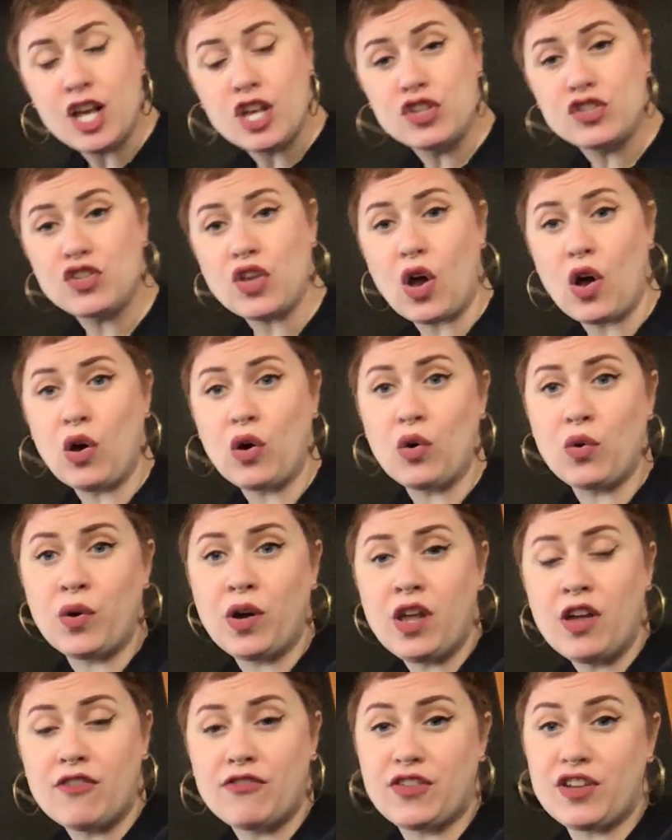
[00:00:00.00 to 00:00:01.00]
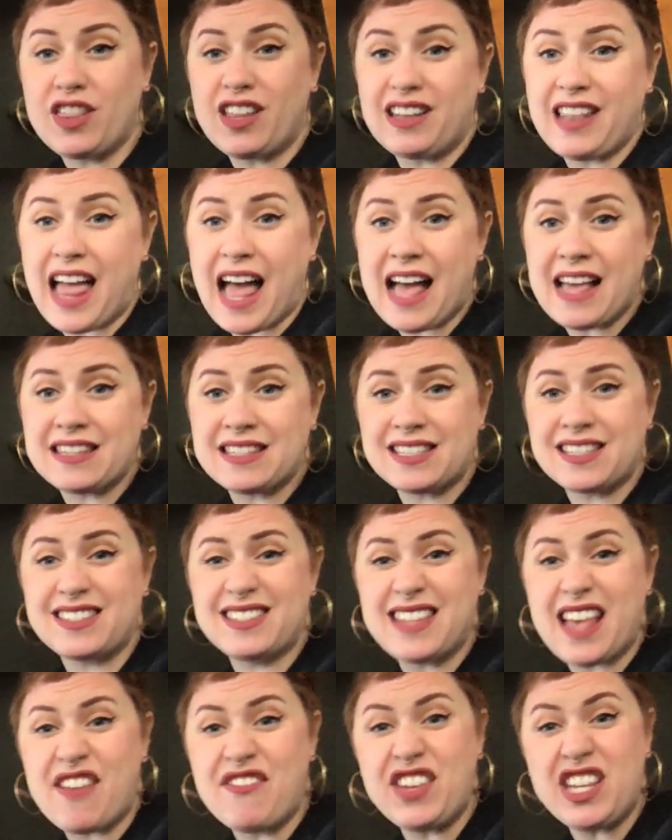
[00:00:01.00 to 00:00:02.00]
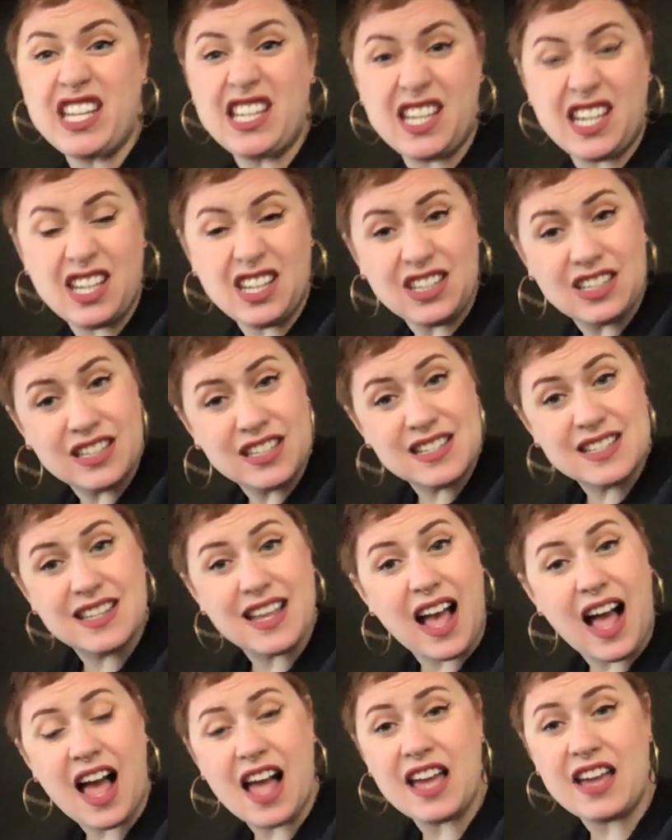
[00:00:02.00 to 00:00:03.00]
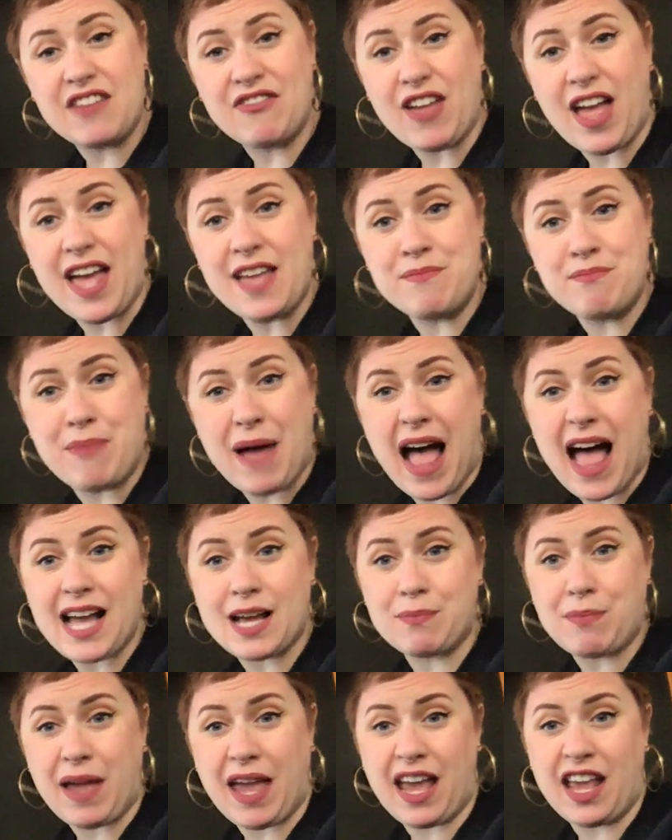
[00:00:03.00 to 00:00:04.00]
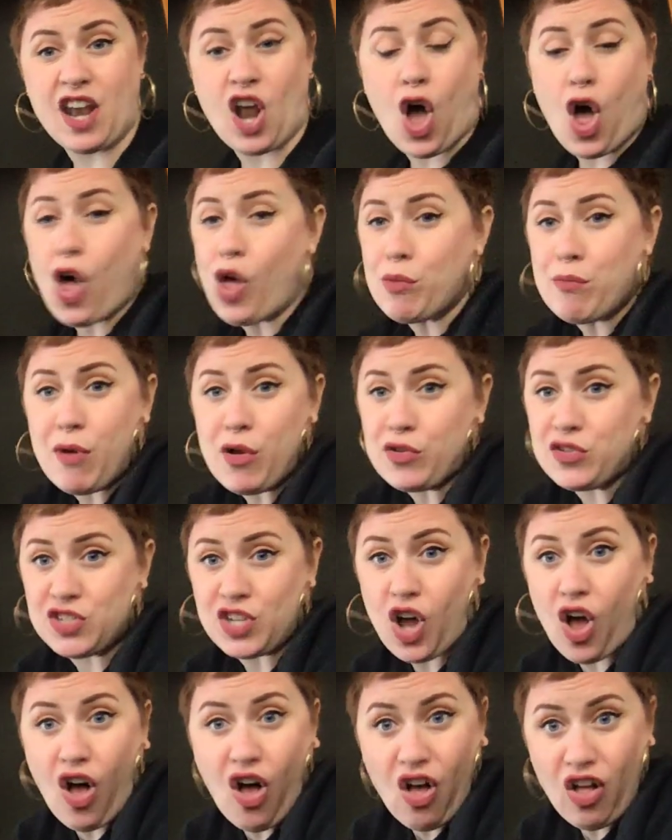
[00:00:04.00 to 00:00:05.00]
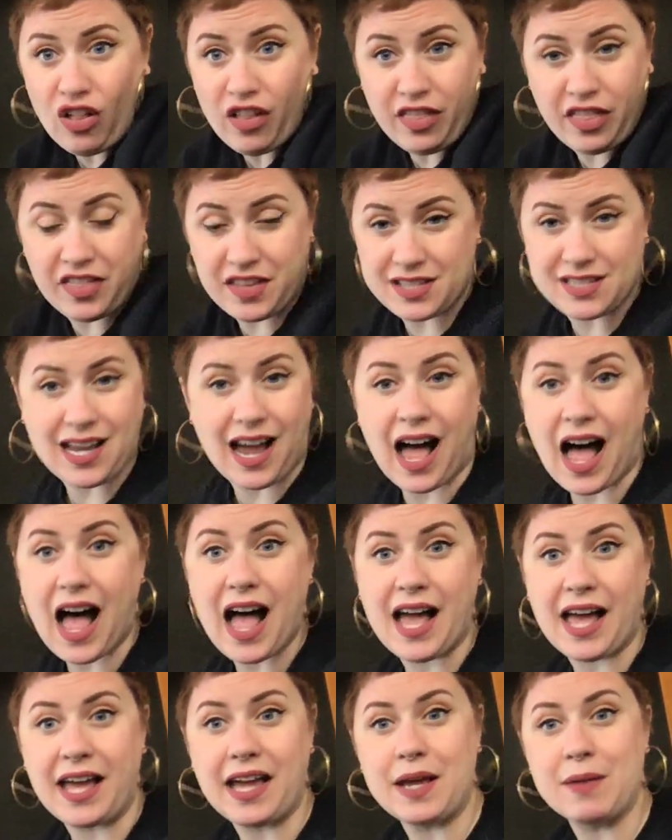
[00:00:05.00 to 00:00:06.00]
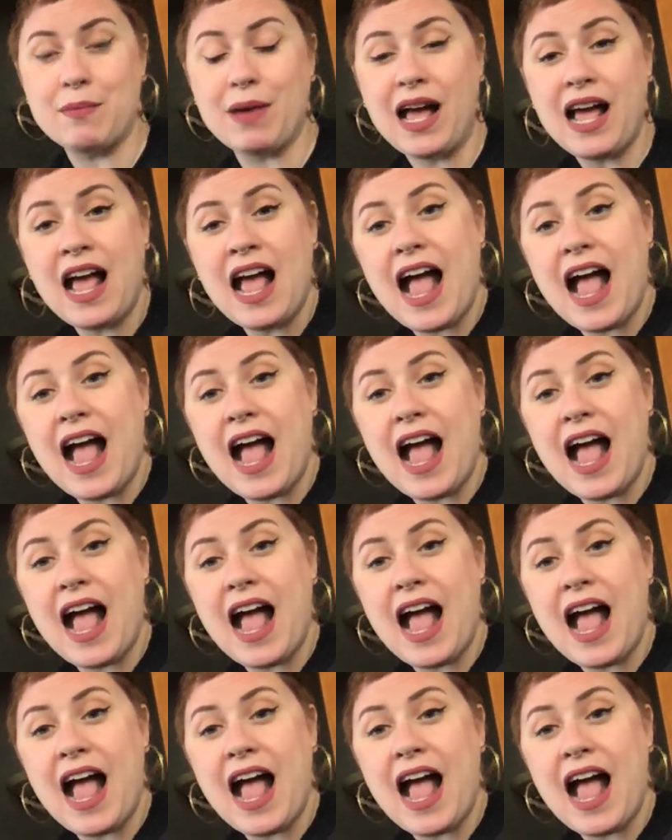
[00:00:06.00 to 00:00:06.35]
So for the last 7 years, I've had back pain almost all the time.